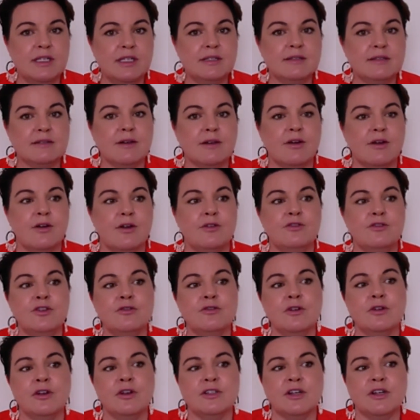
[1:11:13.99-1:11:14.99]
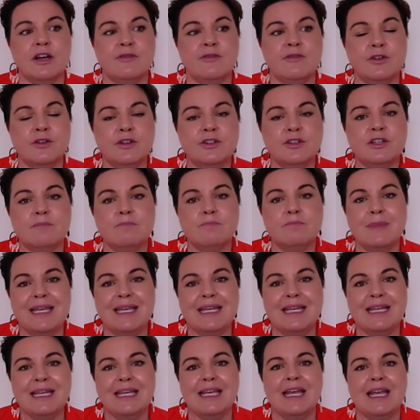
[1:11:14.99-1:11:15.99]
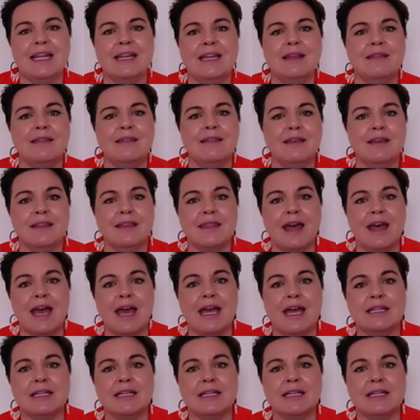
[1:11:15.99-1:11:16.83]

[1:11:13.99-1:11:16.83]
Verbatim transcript: So neurodivergent meaning anything that